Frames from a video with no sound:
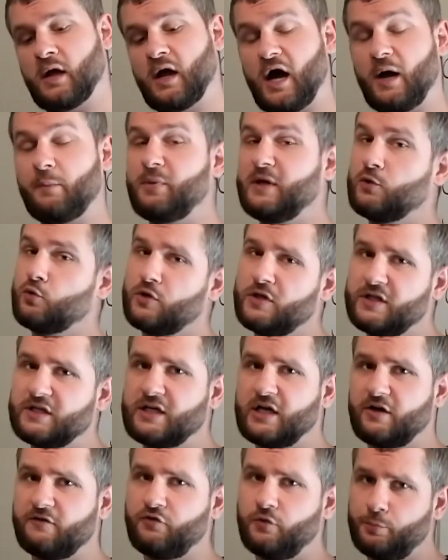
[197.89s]
I'm being really
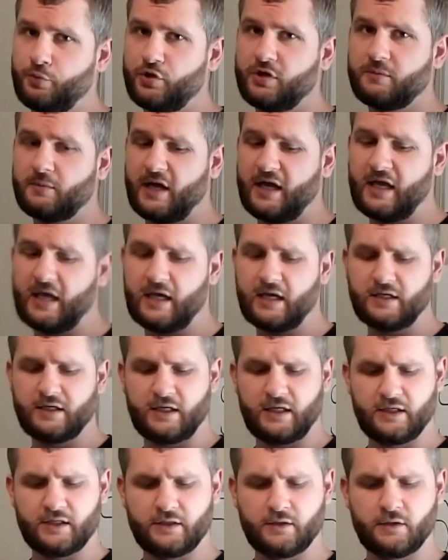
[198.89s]
careful putting my hand
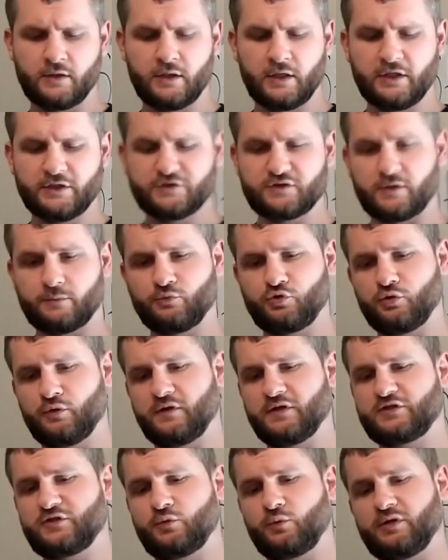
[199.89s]
in, so I'm doing
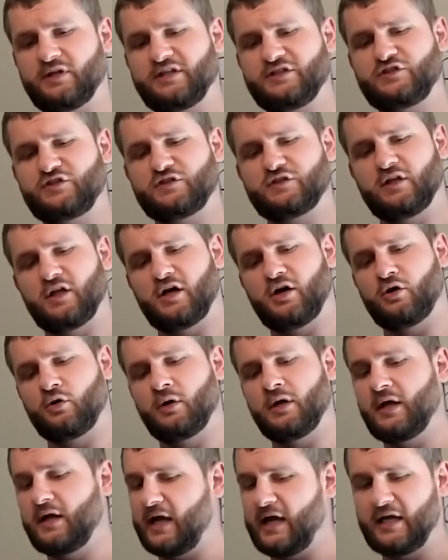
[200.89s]
this really
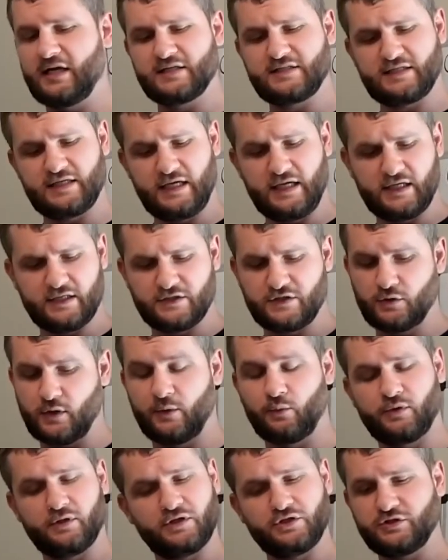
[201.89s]
slow, and it's in. So I
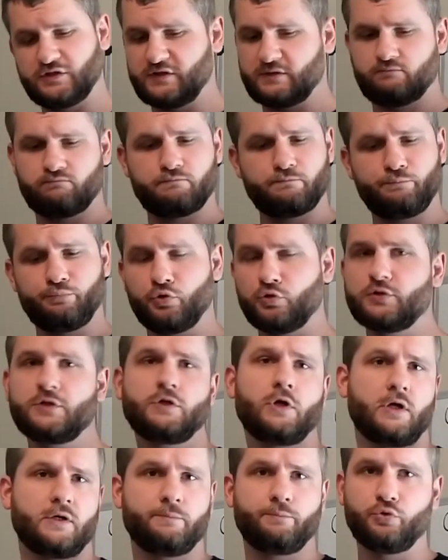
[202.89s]
really just pulled it
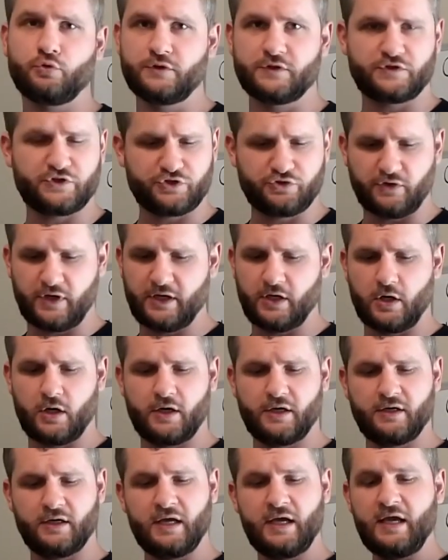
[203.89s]
on, pulled it straight
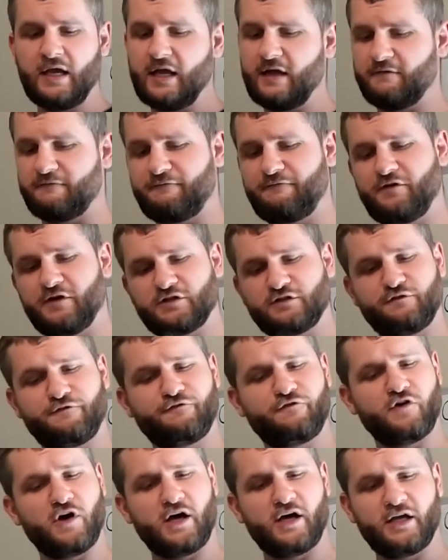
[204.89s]
on. It fits
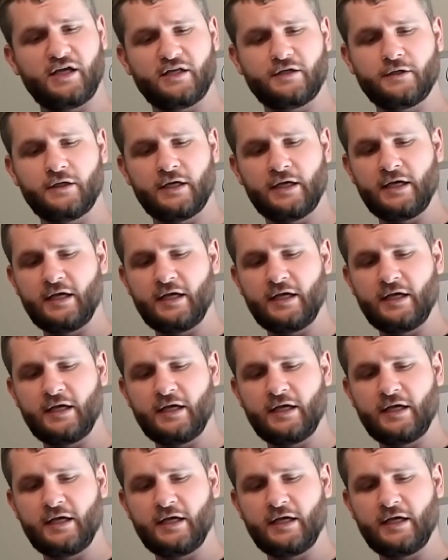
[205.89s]
fine.